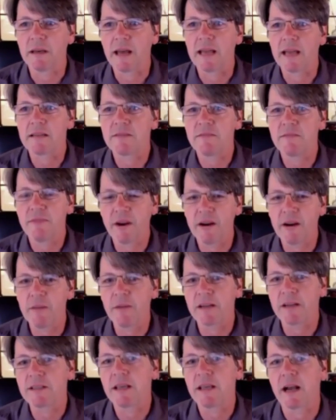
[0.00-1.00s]
It had
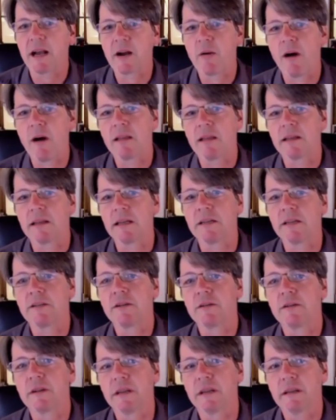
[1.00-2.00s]
very much that quality
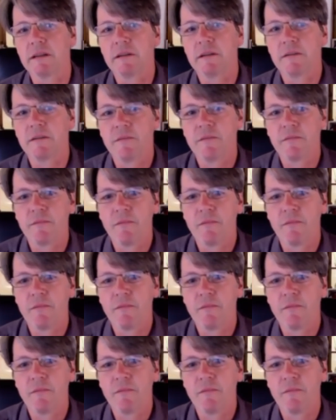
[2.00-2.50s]
to it.